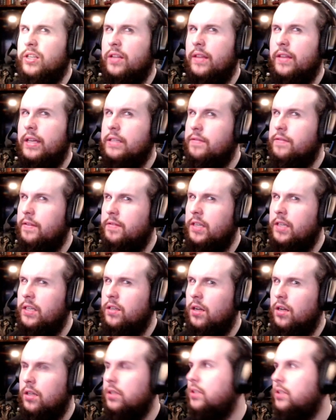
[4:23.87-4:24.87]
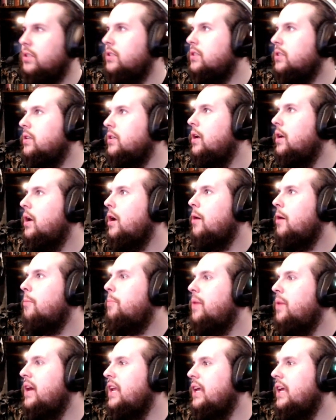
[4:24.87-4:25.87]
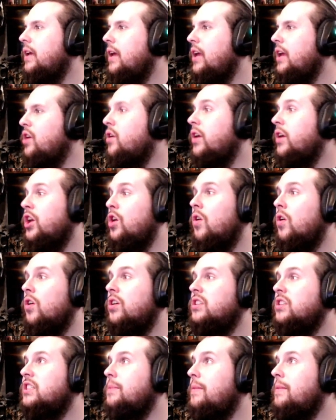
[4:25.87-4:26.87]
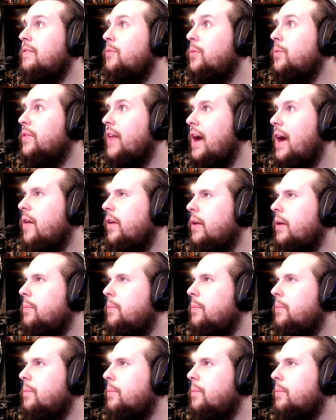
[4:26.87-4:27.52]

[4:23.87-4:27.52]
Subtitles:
I think it's $15. But you'll earn some even without it.